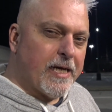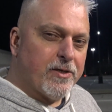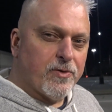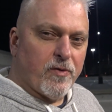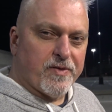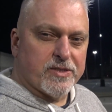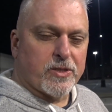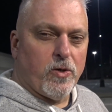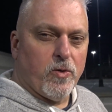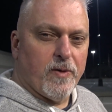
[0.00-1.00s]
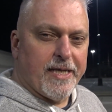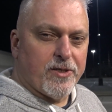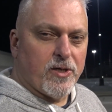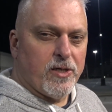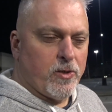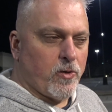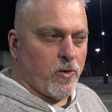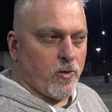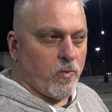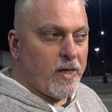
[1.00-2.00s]
I don't know if it's cold weather
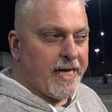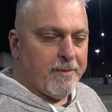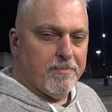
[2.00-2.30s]
or what,